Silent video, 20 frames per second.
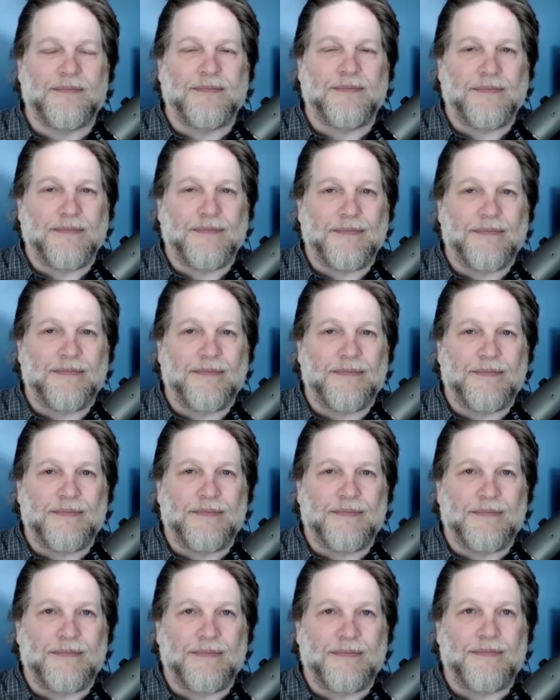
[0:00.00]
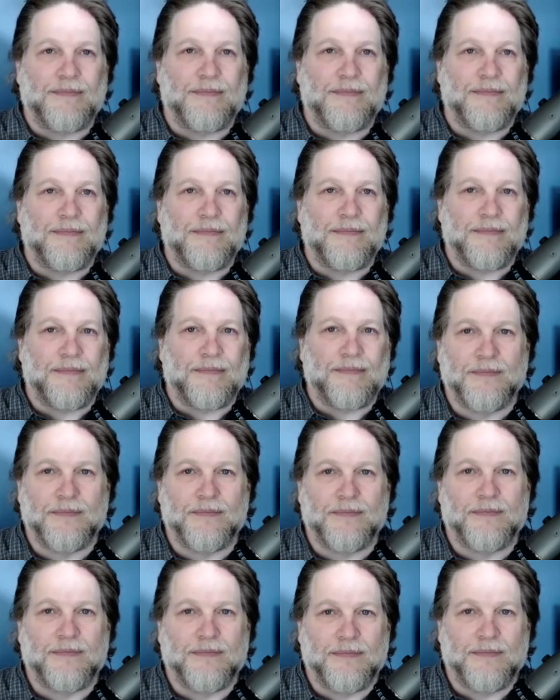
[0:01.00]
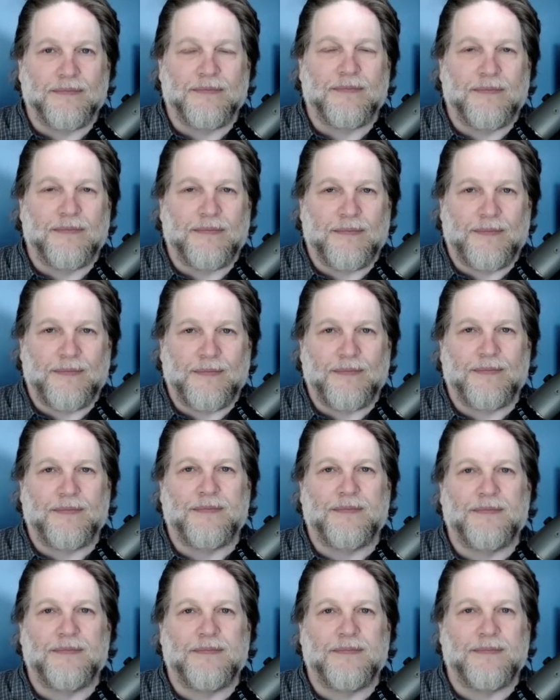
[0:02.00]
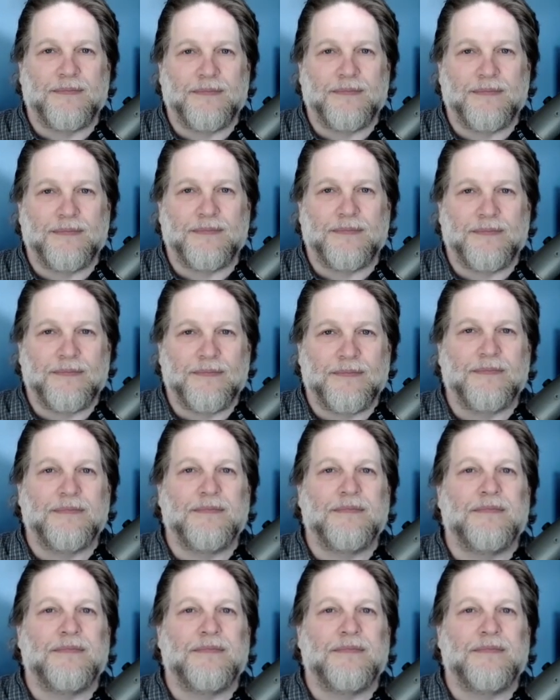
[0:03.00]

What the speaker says: This person isn't speaking.